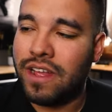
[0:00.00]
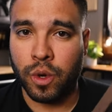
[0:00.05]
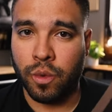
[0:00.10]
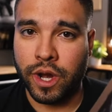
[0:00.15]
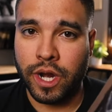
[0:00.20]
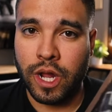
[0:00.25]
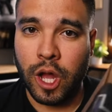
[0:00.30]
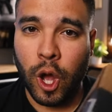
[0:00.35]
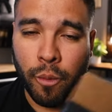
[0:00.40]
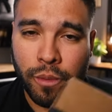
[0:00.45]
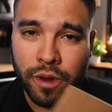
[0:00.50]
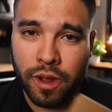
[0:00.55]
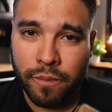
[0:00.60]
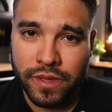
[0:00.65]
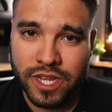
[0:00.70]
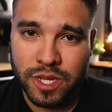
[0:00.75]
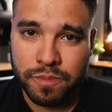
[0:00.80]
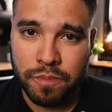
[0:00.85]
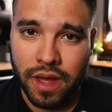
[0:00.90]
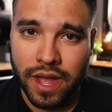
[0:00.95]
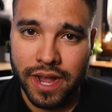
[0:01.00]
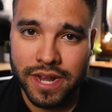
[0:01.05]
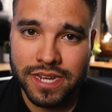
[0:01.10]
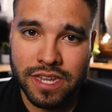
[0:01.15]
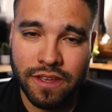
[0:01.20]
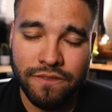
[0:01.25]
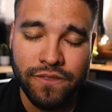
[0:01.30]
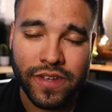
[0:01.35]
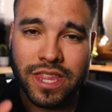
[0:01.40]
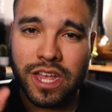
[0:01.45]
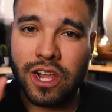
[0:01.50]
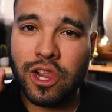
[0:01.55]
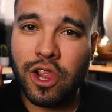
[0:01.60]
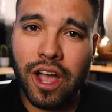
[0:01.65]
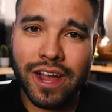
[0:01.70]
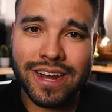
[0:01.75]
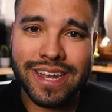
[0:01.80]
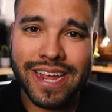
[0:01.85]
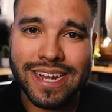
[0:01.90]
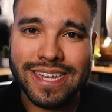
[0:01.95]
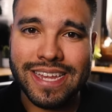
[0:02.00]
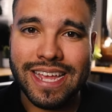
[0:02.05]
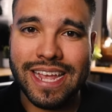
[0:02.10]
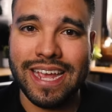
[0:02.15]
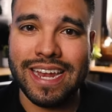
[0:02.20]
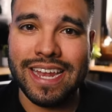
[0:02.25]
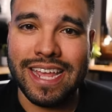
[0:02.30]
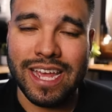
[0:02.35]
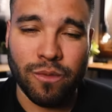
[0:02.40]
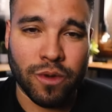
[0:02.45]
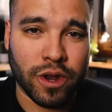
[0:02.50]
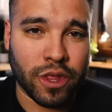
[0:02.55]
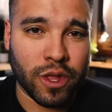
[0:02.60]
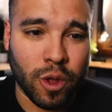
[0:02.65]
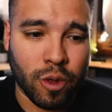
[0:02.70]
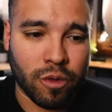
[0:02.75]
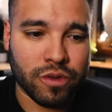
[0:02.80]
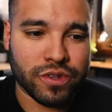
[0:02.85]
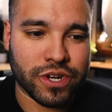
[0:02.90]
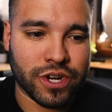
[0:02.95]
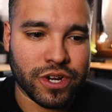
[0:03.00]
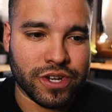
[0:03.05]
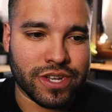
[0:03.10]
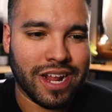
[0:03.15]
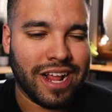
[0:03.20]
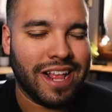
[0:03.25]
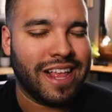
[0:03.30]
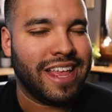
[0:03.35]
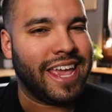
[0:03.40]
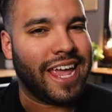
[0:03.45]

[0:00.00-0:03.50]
So we're gonna open up this box, fit the Glock 19 in one of the holsters,